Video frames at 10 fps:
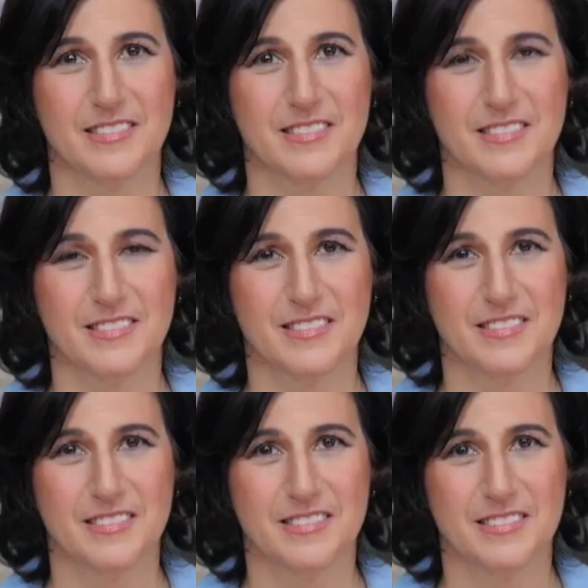
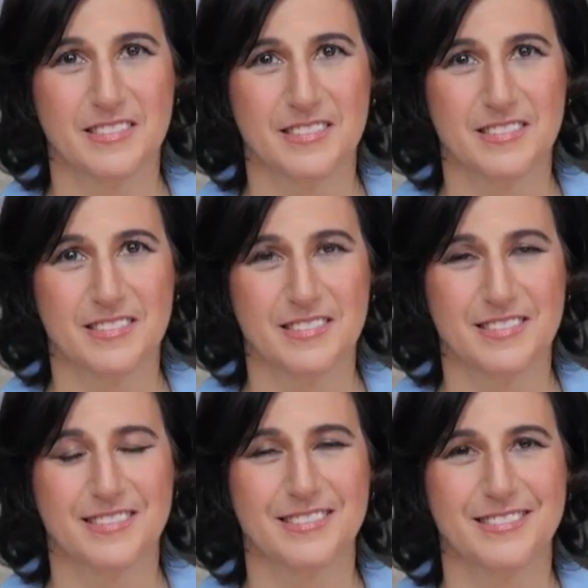
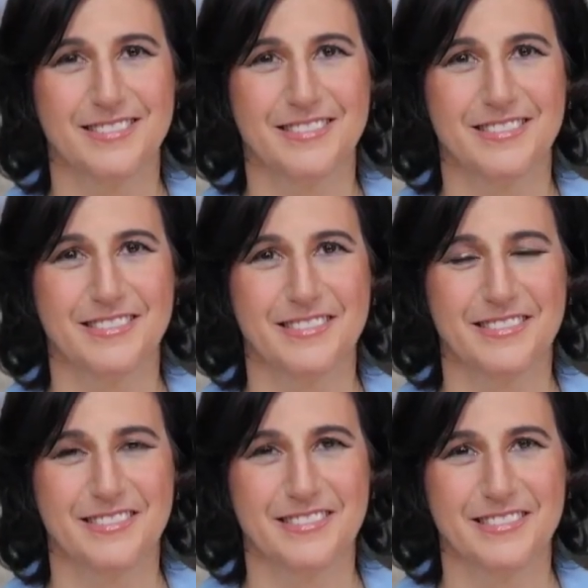
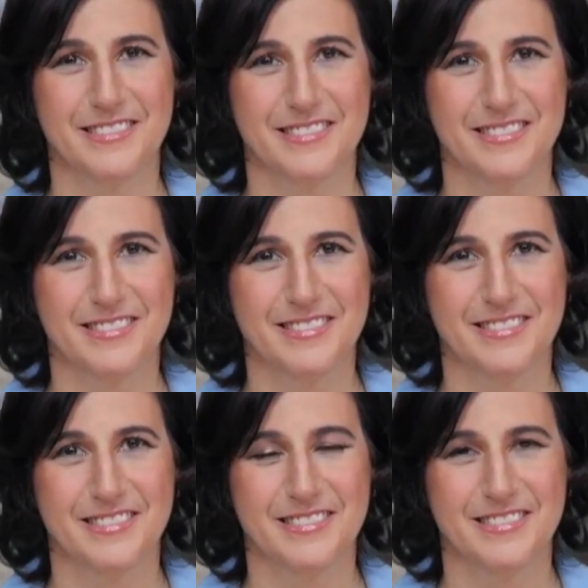
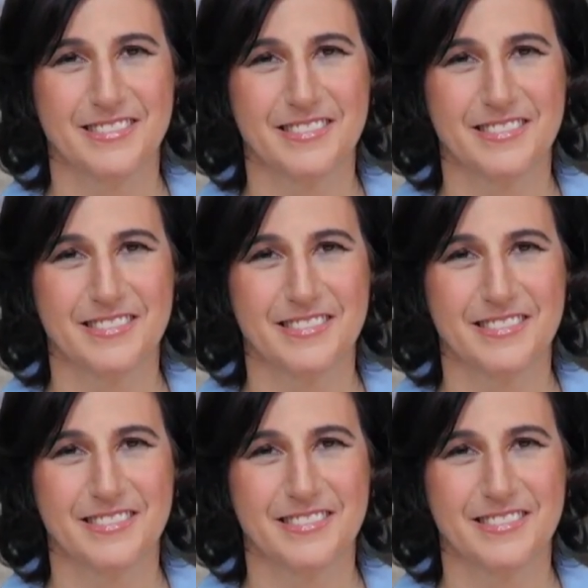(not speaking)